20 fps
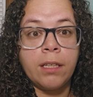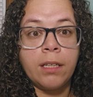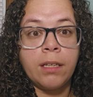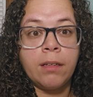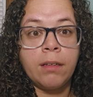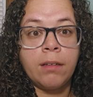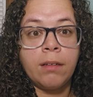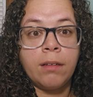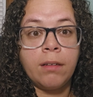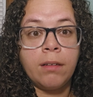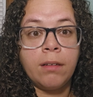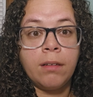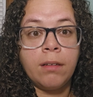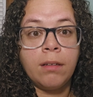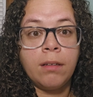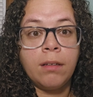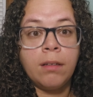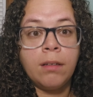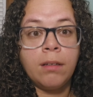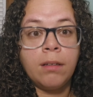thing.
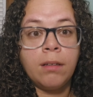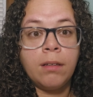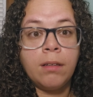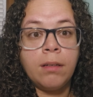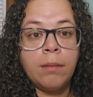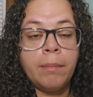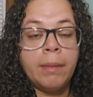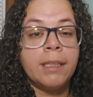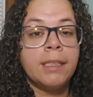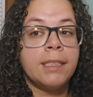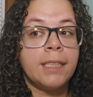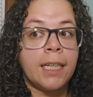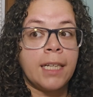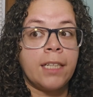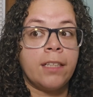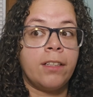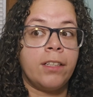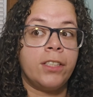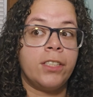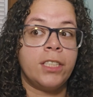My
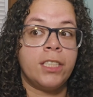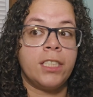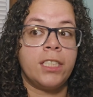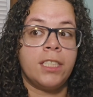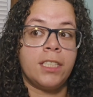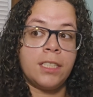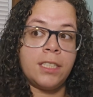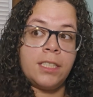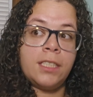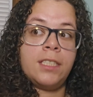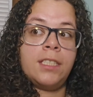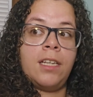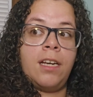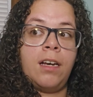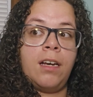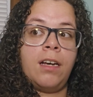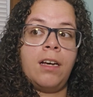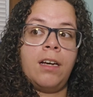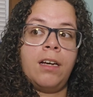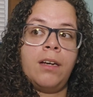second largest is
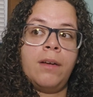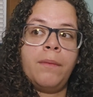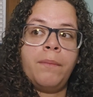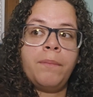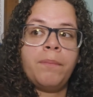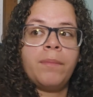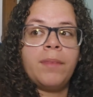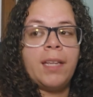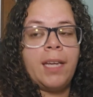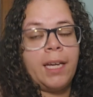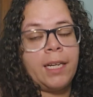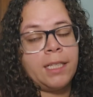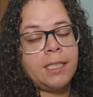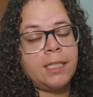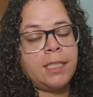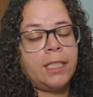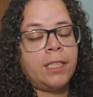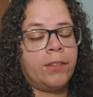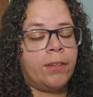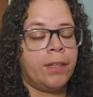got a
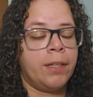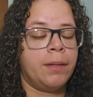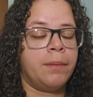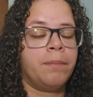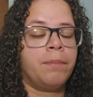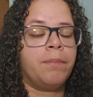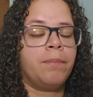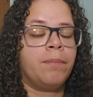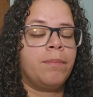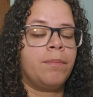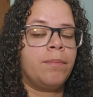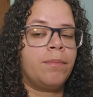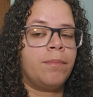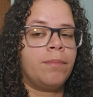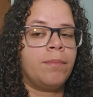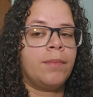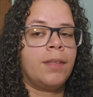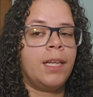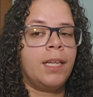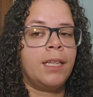secret,
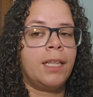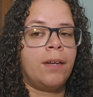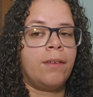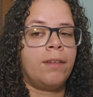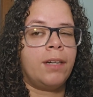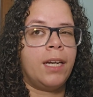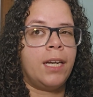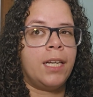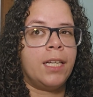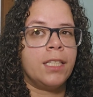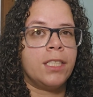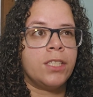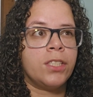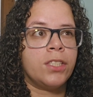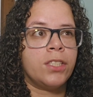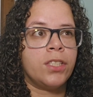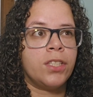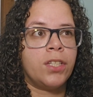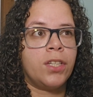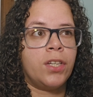and that one has
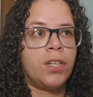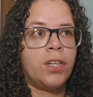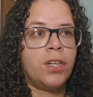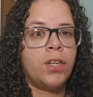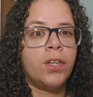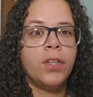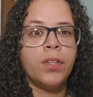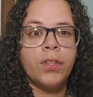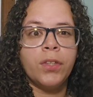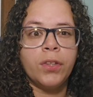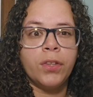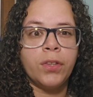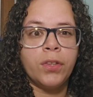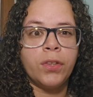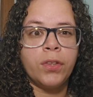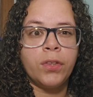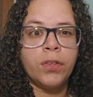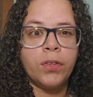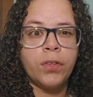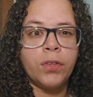
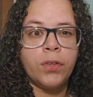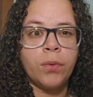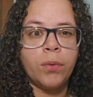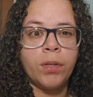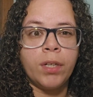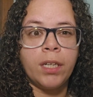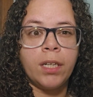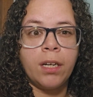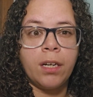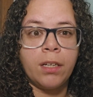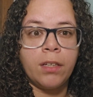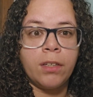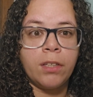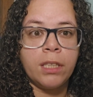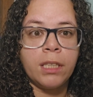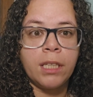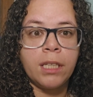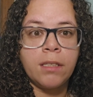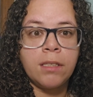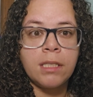
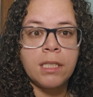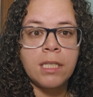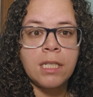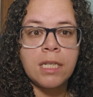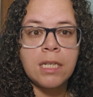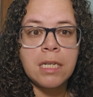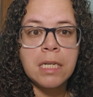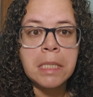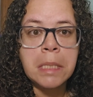300,000